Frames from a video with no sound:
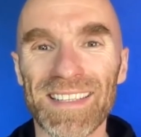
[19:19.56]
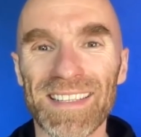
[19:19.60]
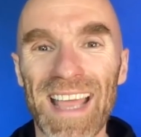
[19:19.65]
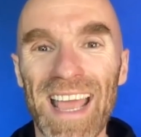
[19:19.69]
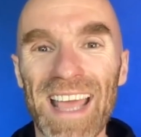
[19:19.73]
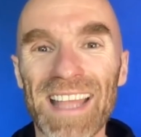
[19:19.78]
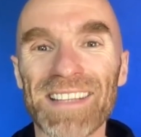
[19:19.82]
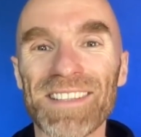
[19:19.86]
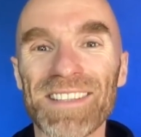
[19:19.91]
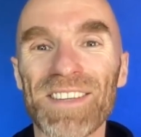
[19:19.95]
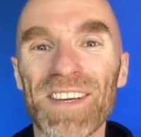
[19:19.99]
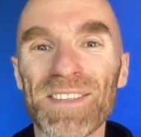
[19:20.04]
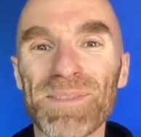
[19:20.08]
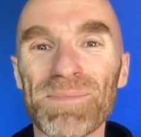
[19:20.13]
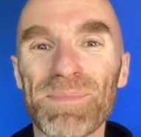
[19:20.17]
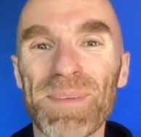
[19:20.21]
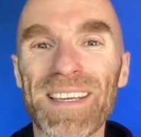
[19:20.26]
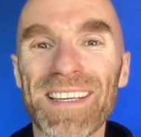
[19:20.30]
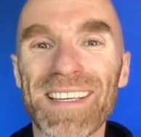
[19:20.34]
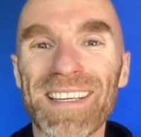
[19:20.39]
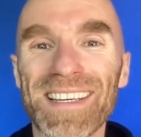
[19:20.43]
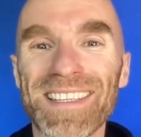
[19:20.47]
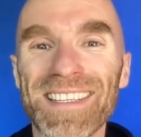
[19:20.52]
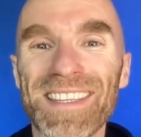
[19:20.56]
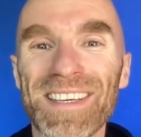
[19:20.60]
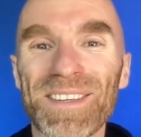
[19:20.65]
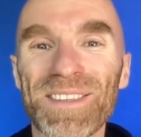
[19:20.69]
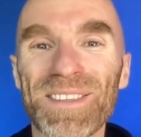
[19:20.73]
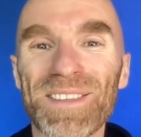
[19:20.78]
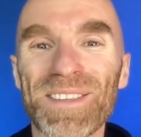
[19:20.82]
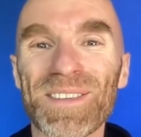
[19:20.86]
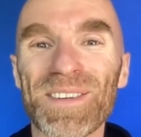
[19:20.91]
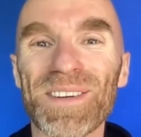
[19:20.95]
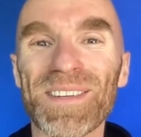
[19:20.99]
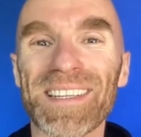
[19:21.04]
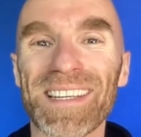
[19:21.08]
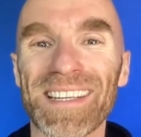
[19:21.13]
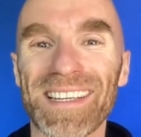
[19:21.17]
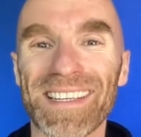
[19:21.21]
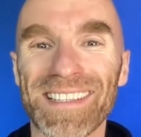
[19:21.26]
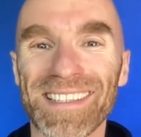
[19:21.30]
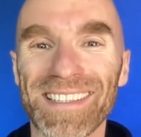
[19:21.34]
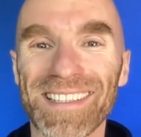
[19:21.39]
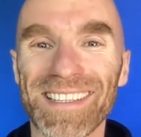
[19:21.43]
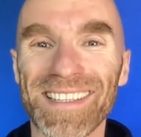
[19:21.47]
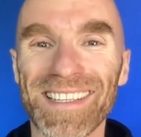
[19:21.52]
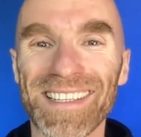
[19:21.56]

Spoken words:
And just because they're certain,